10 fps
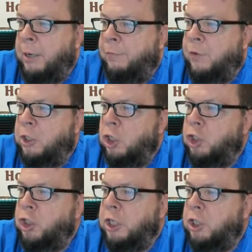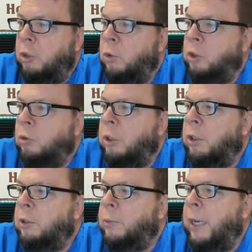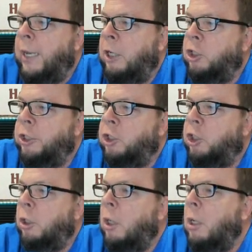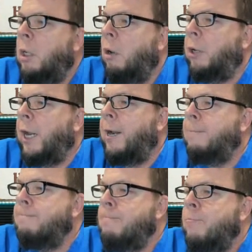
but if it's your sister, we'll do it because we like your sister. Okay.